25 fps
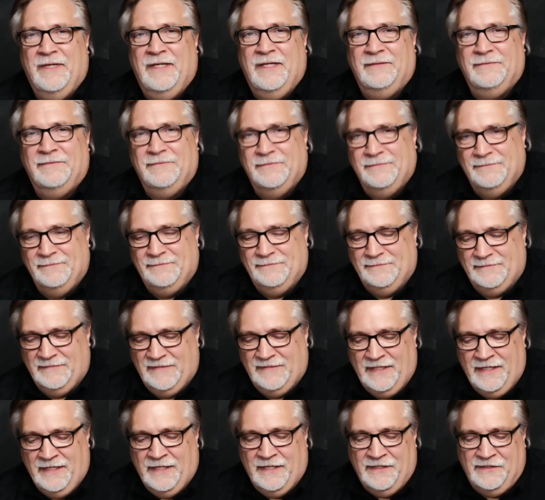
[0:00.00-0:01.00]
Um,
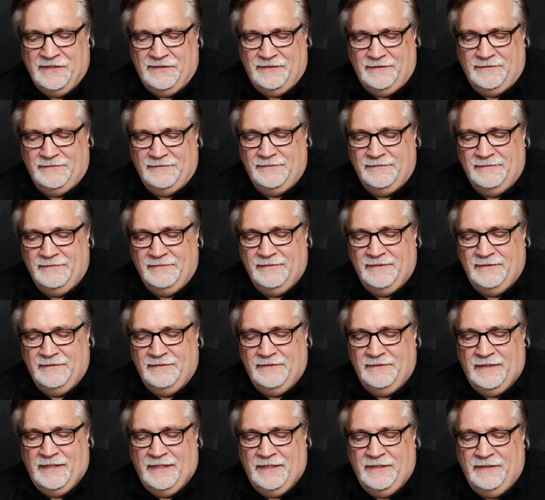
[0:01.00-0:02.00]
and, you know, at
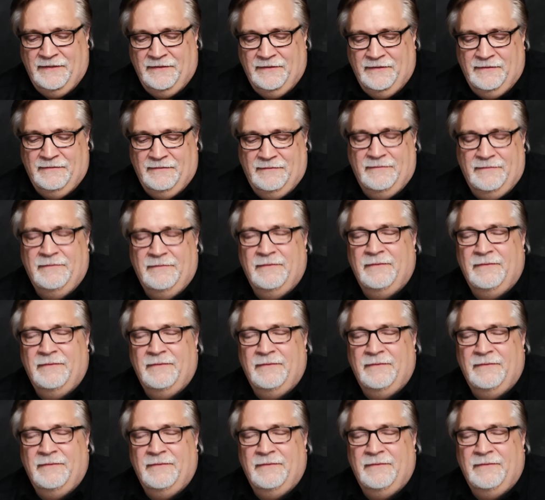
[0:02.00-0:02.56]
that point, I'd given up